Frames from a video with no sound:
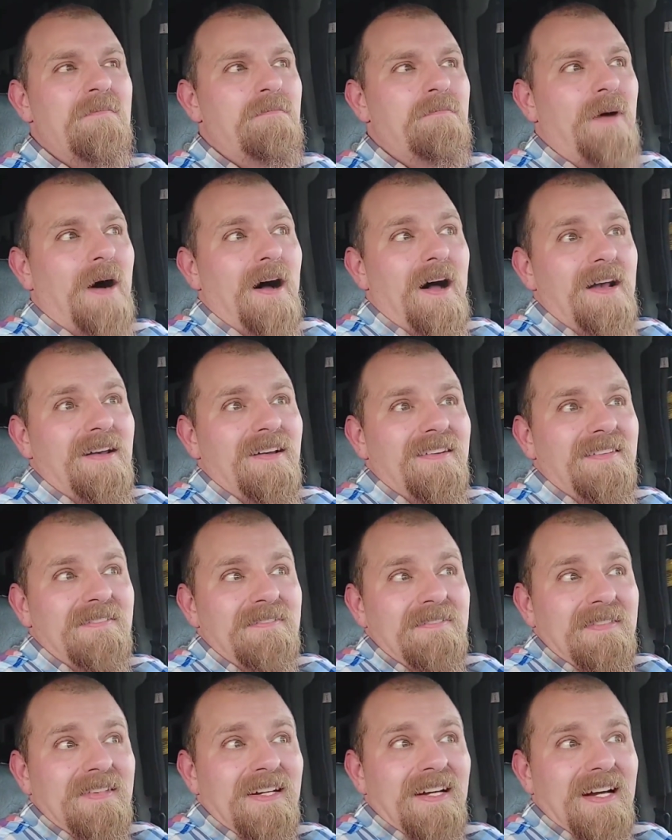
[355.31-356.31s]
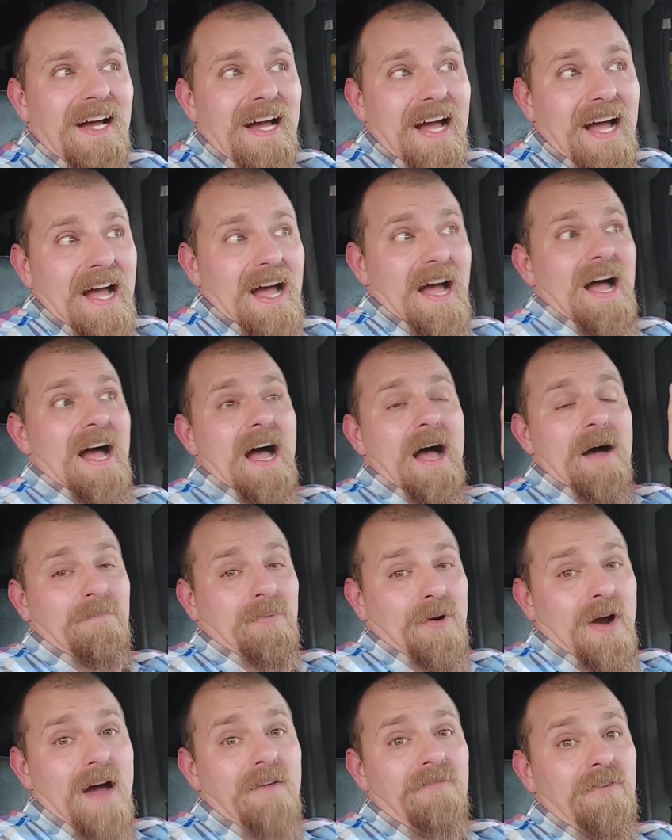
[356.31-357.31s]
but I'm
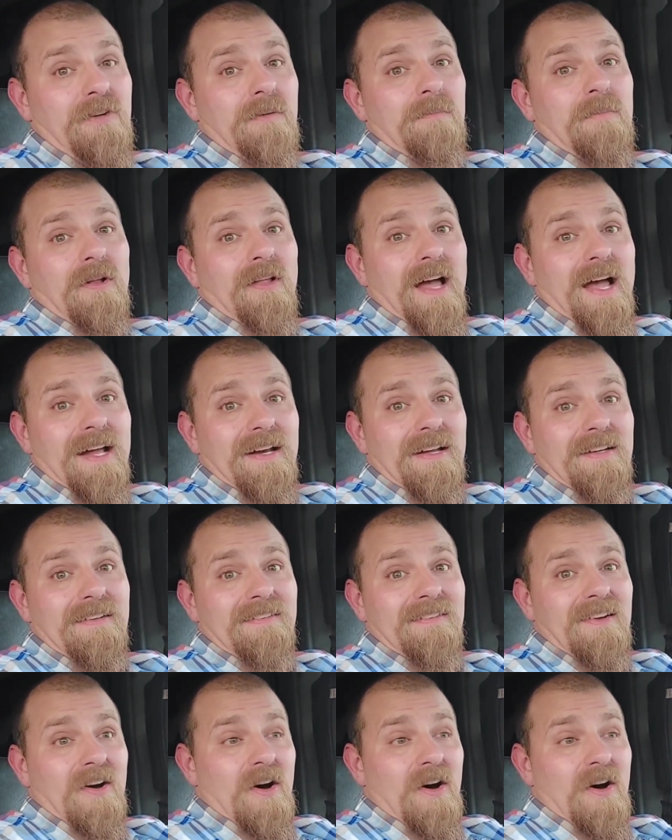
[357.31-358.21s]
profitable at it.